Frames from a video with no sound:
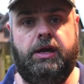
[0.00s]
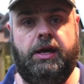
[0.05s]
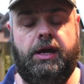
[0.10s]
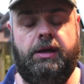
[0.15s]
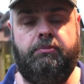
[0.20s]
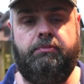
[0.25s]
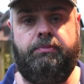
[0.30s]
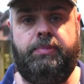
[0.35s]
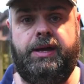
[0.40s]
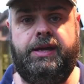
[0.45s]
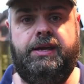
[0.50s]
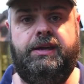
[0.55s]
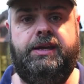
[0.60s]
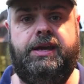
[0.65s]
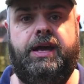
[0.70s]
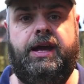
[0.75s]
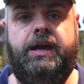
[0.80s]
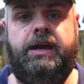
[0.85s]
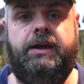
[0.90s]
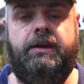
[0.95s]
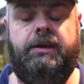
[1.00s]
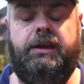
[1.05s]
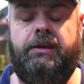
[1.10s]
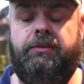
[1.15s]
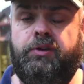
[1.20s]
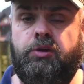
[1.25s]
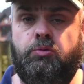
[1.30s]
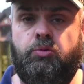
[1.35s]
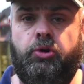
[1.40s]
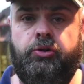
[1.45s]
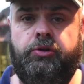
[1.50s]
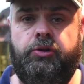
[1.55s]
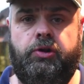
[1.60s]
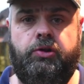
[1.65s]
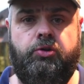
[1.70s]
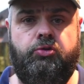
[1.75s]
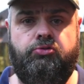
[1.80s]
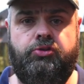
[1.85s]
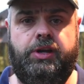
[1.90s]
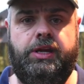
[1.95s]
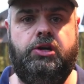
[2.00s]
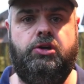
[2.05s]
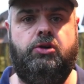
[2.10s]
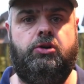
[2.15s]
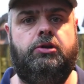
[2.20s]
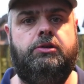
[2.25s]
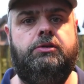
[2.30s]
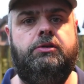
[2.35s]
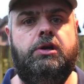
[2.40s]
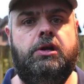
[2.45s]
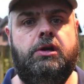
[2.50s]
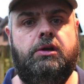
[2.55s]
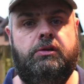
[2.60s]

and buy a CAT if you want, or a Recon.